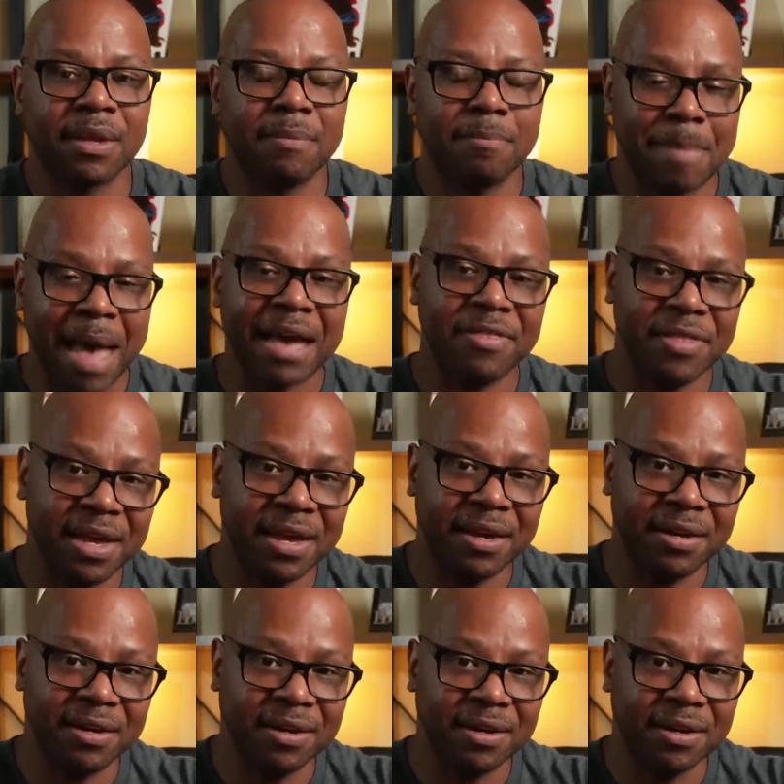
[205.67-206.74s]
back
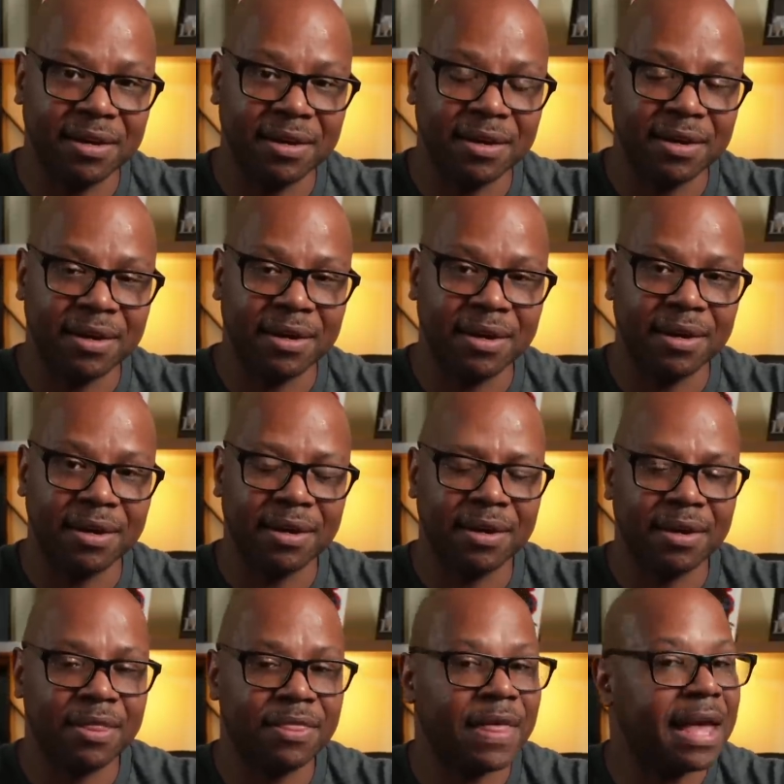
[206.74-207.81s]
then,
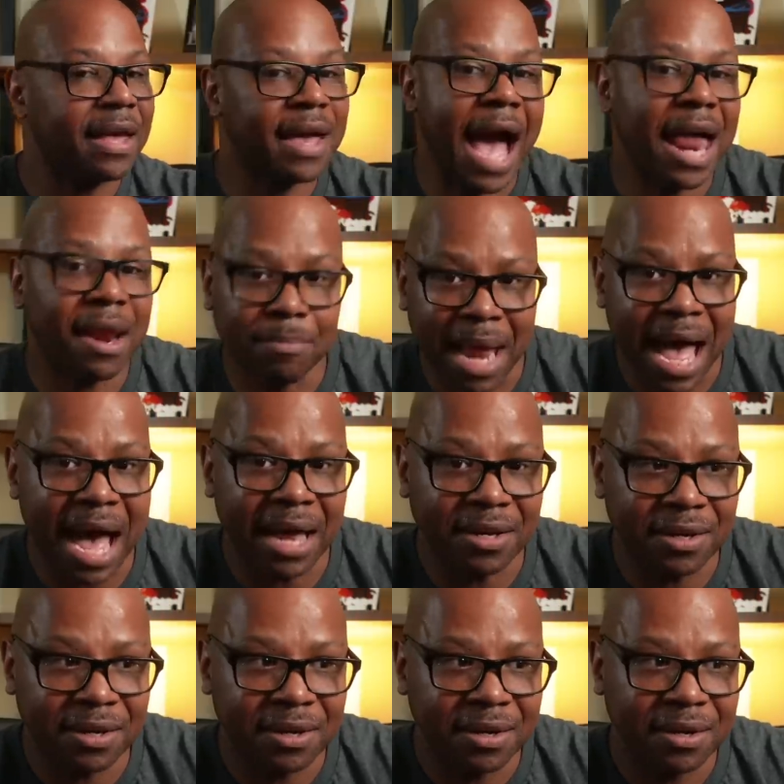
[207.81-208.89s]
thank God I'm
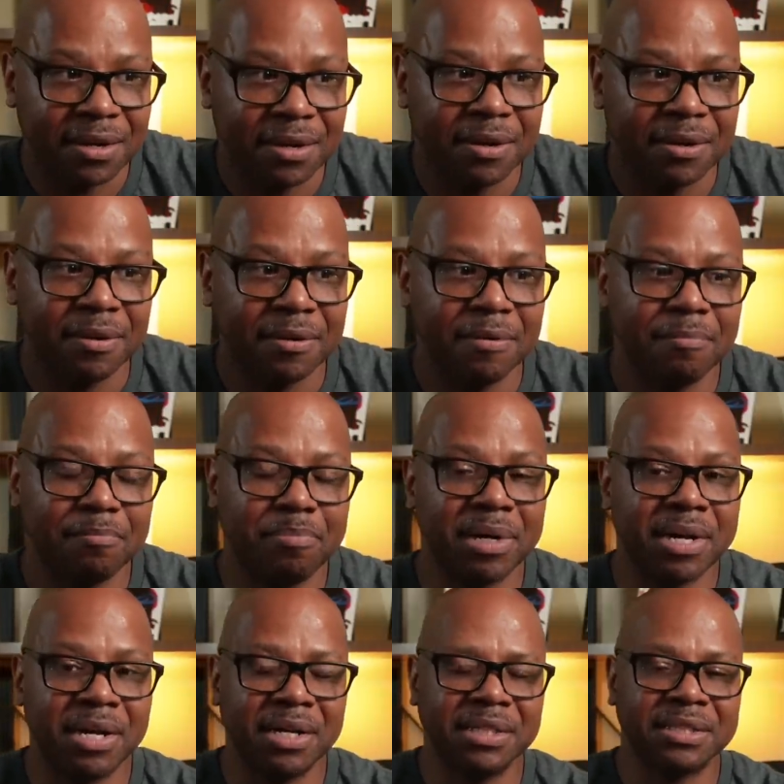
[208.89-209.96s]
not,
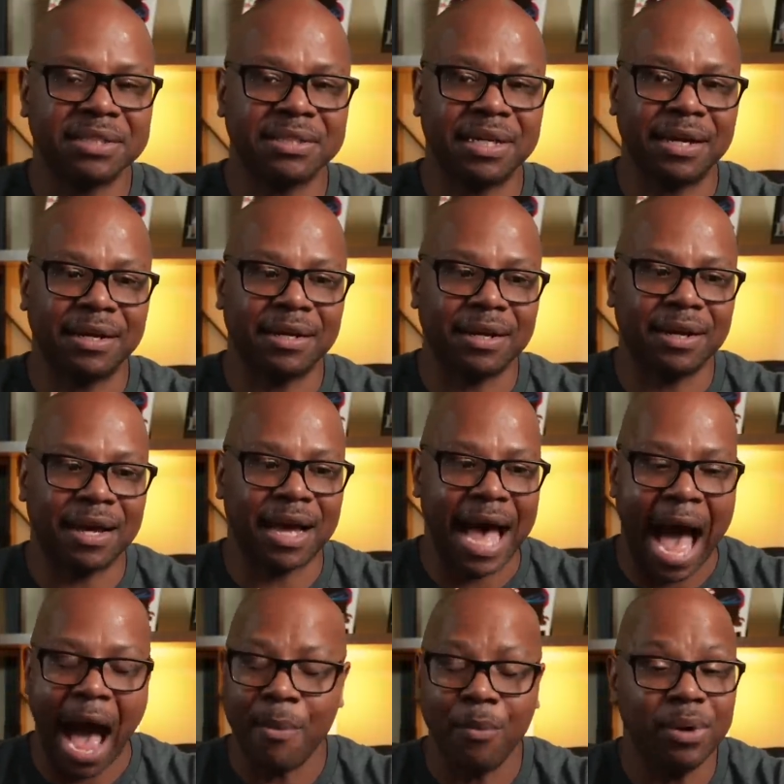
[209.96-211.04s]
because
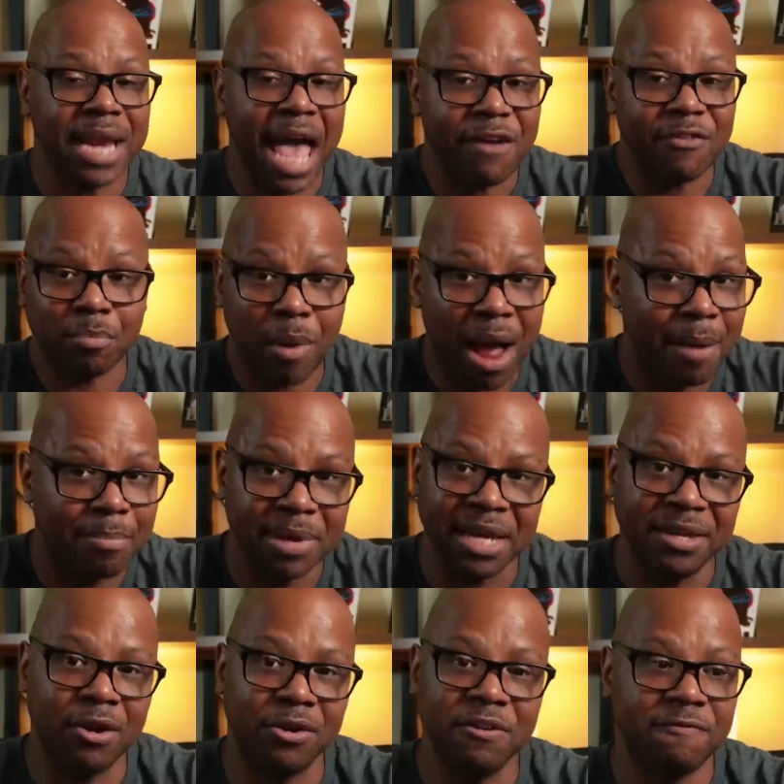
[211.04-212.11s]
I wouldn't have a problem
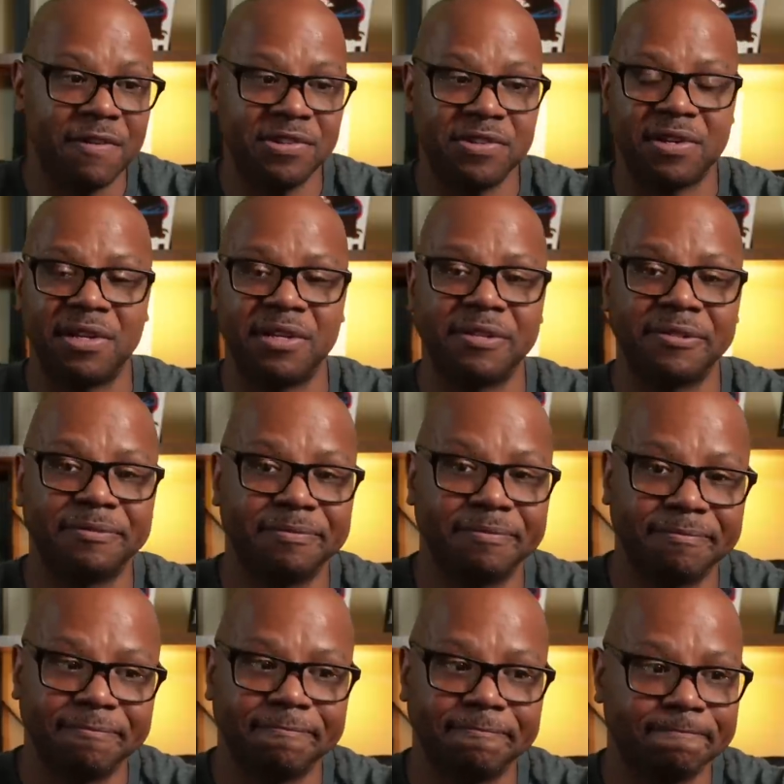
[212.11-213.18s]
getting on you physically.
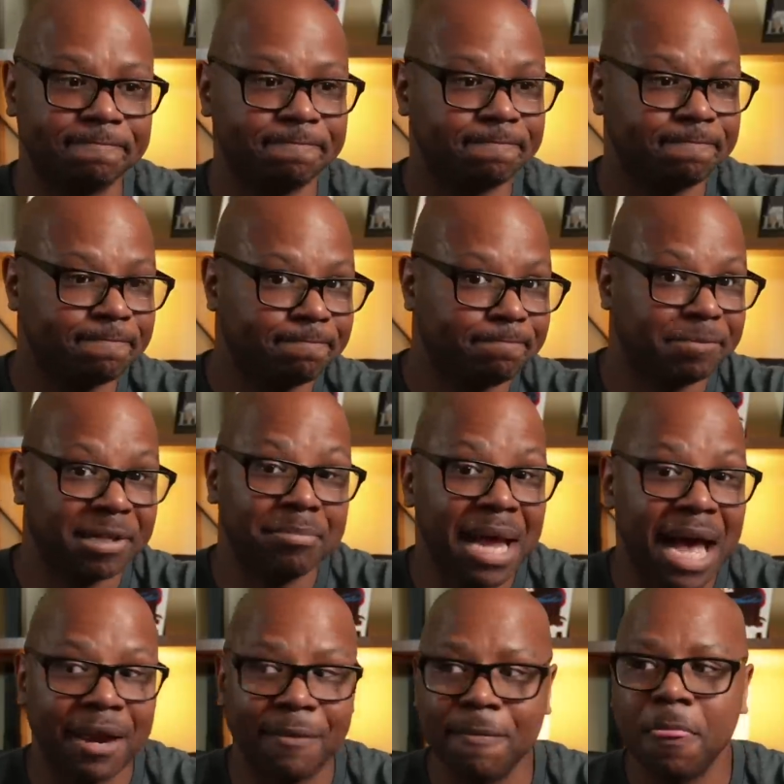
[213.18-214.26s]
But I'm
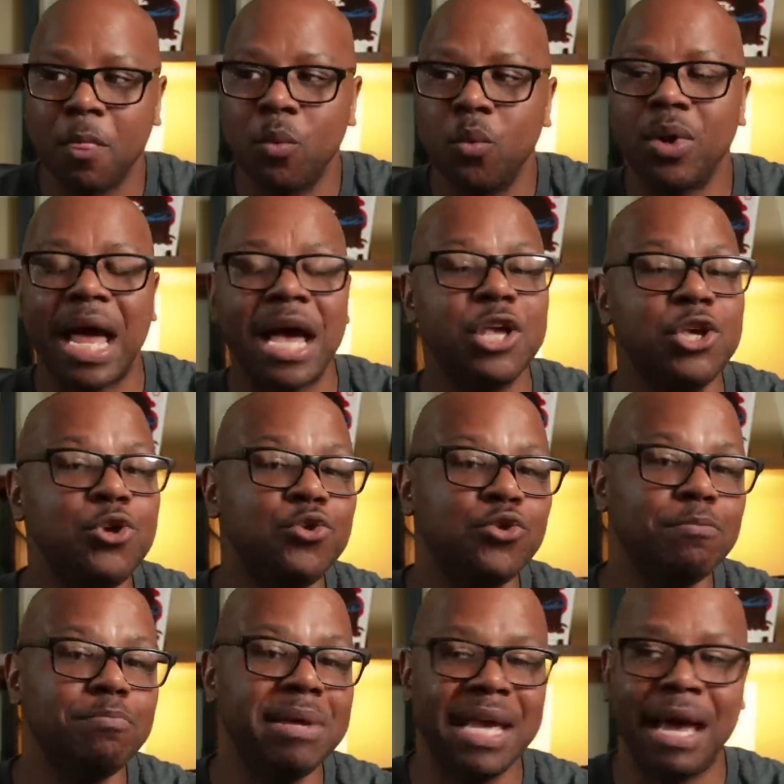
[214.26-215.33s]
not. What I used
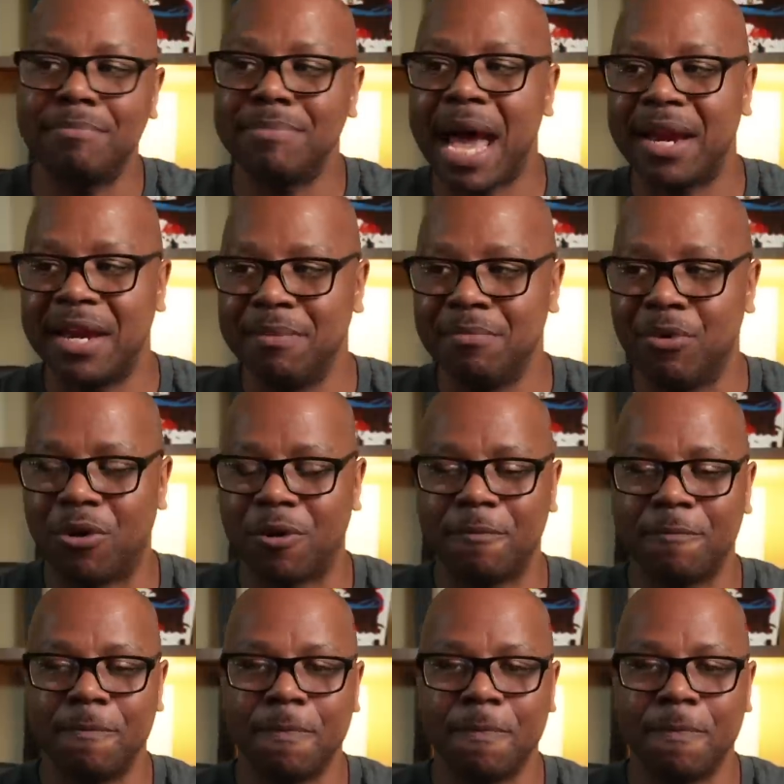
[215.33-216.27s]
to be, I'm not anymore.